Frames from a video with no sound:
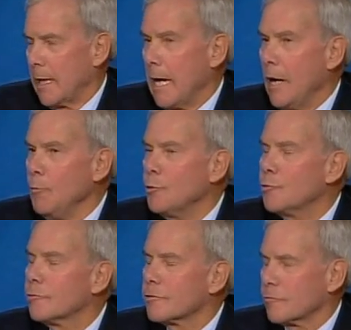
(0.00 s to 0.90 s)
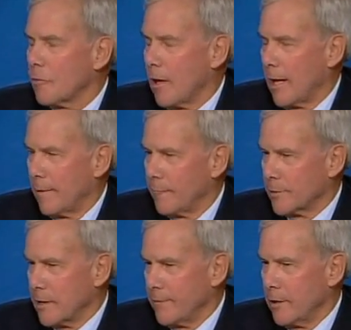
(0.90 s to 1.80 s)
How would you describe the
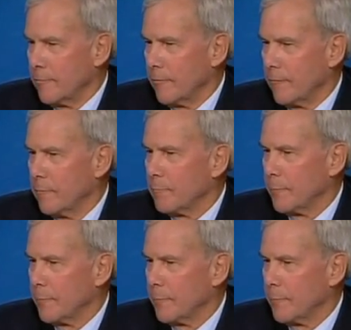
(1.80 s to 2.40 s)
$700